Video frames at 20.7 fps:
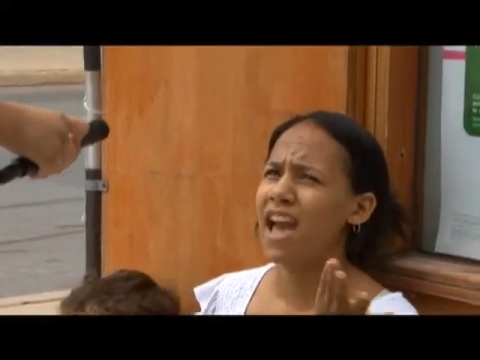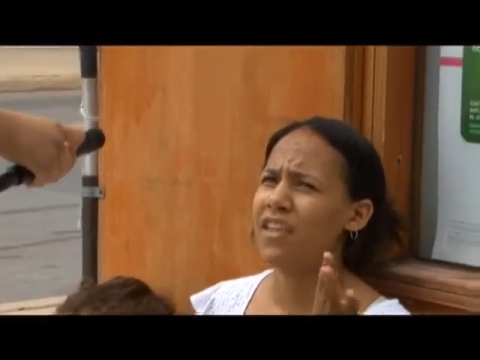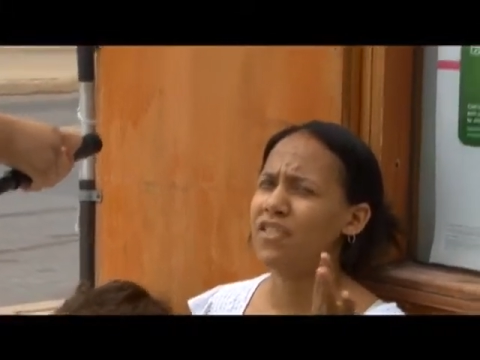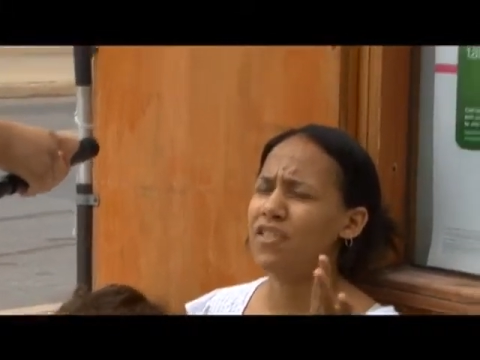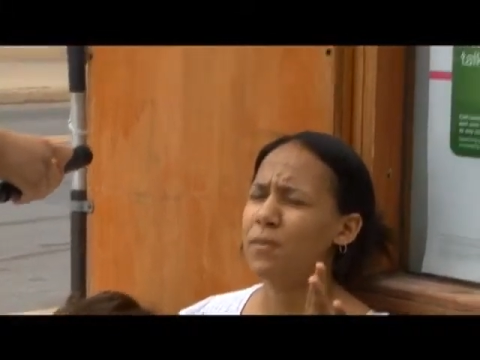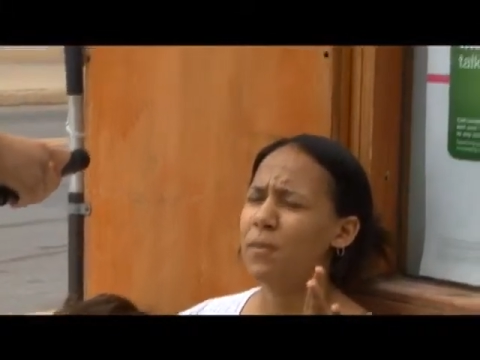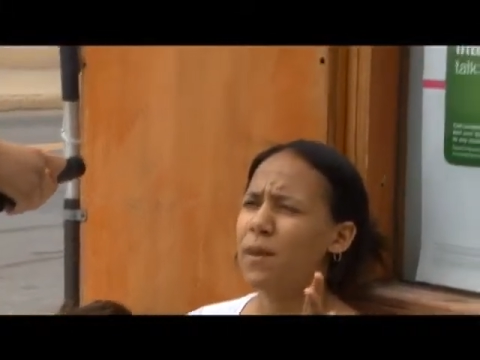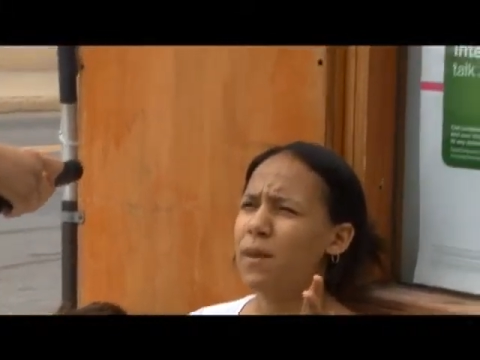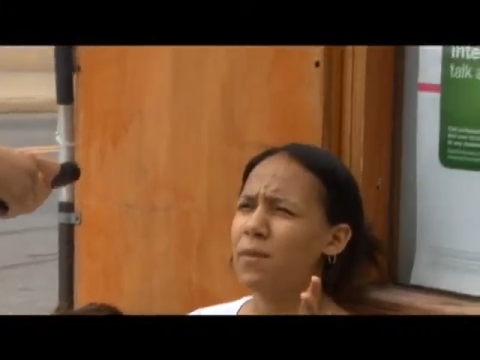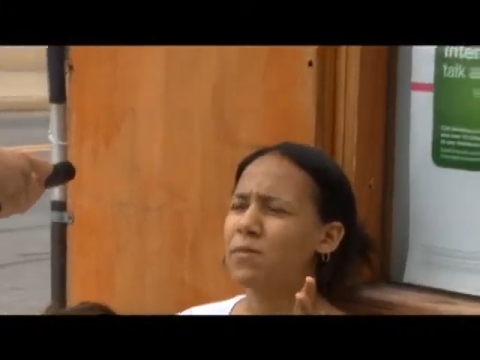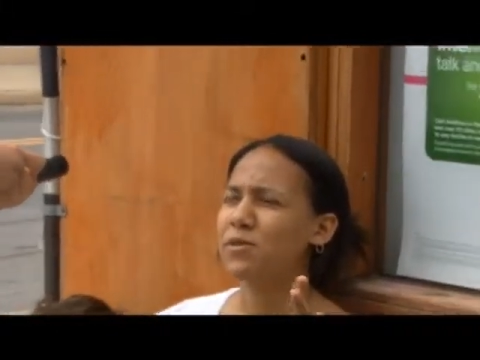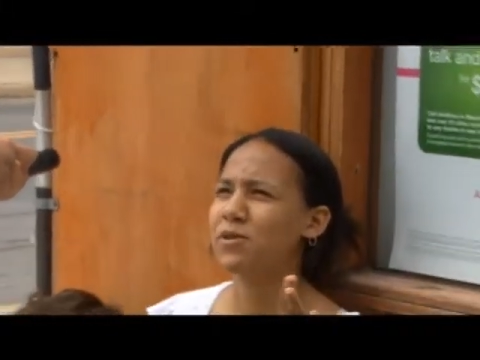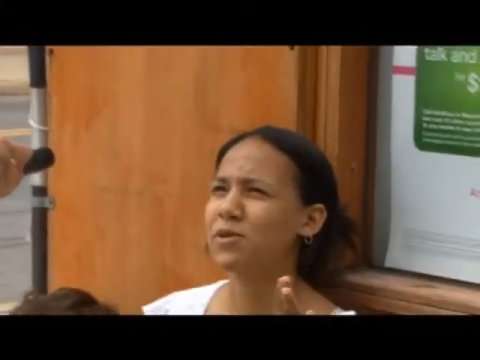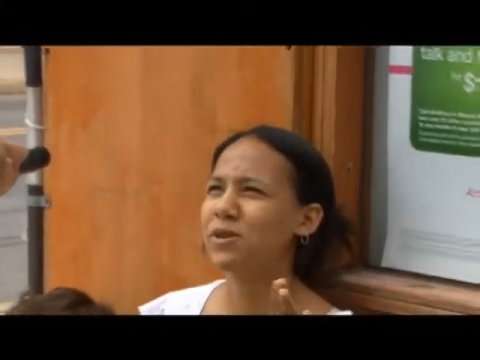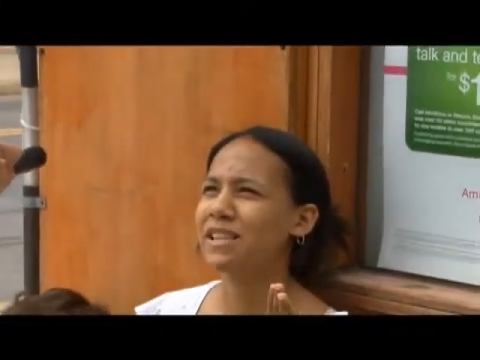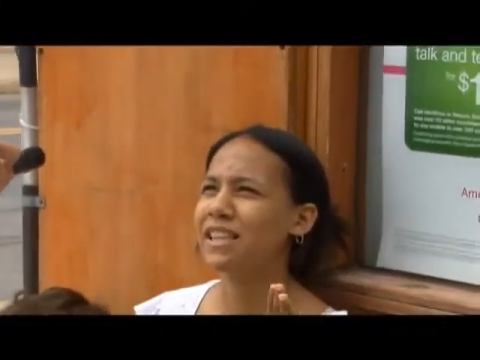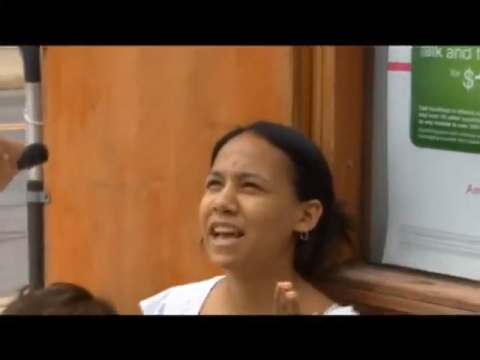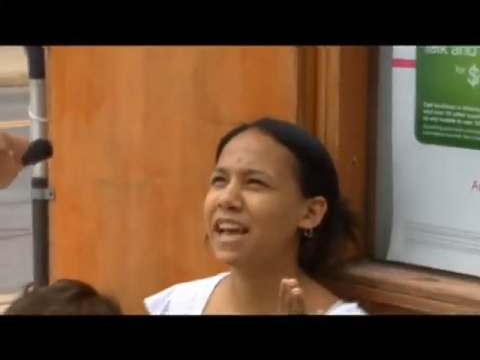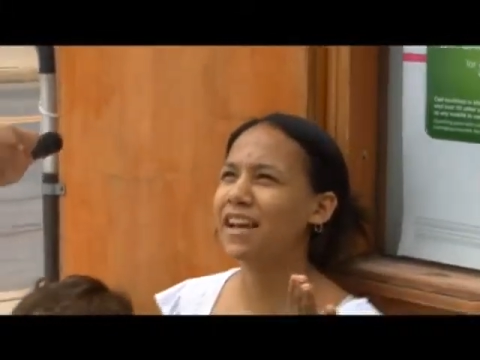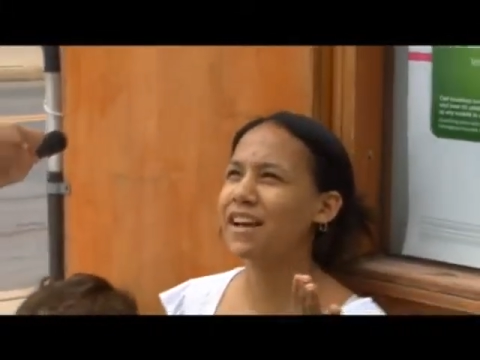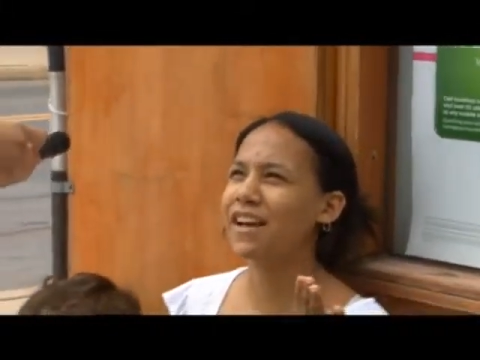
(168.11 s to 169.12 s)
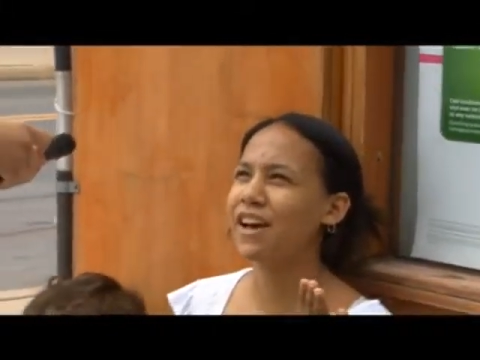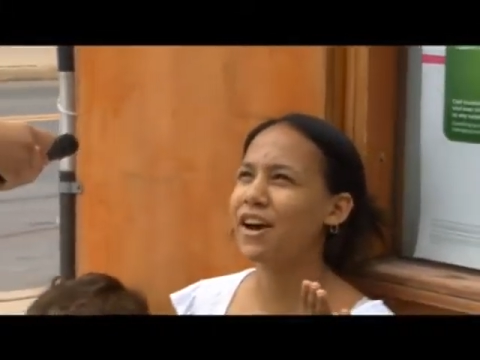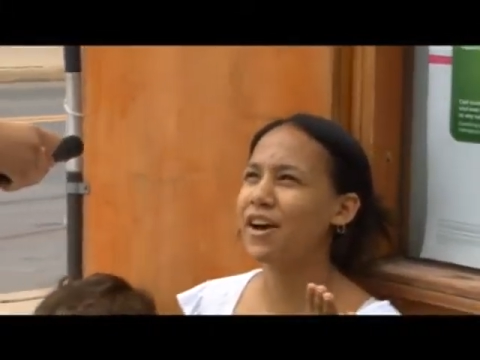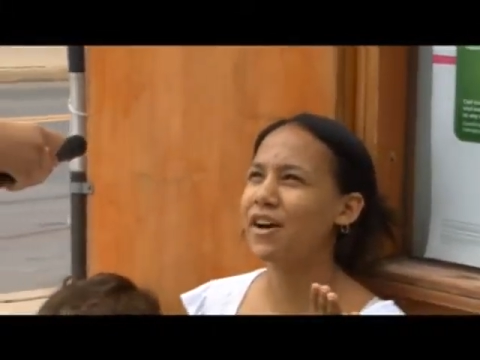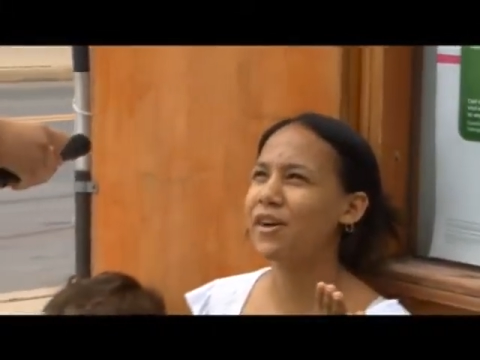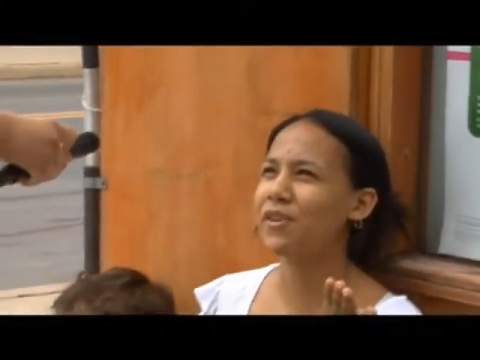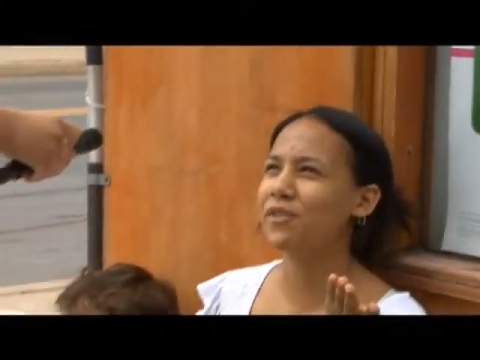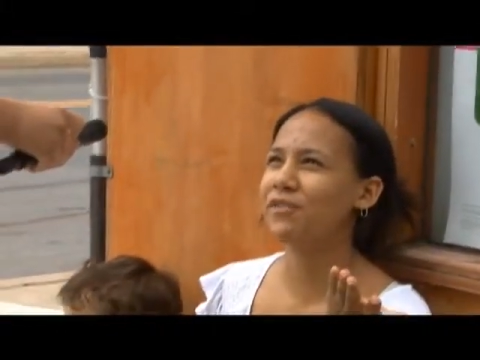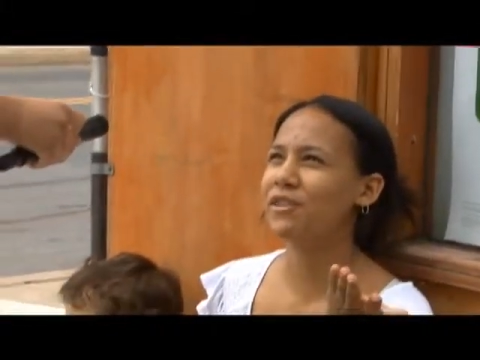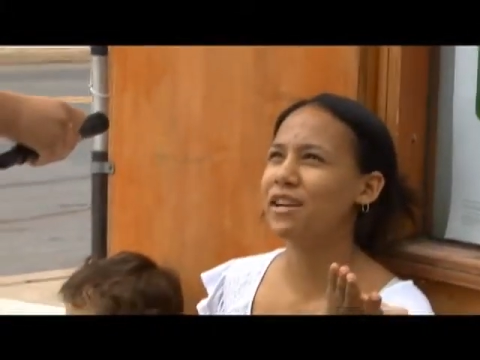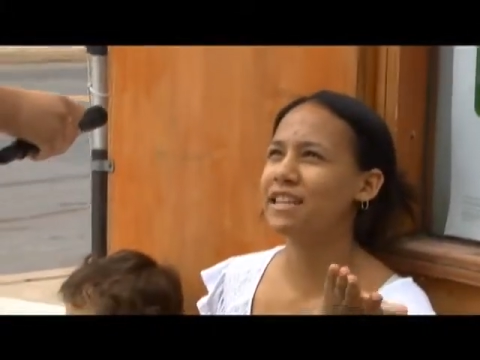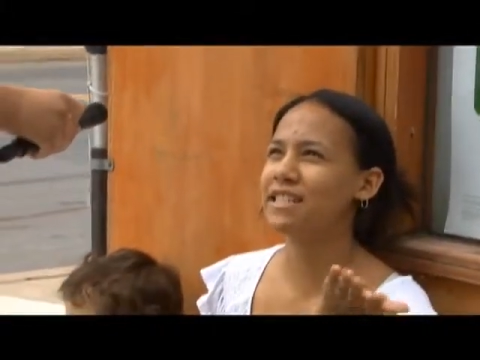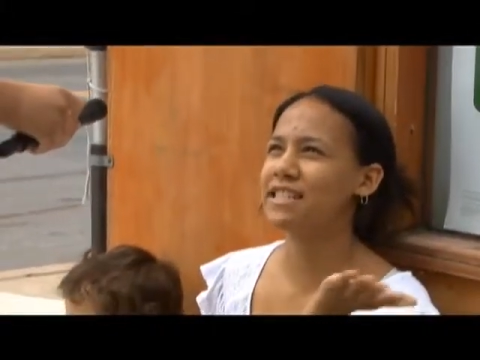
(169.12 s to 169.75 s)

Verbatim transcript: and the people were let go.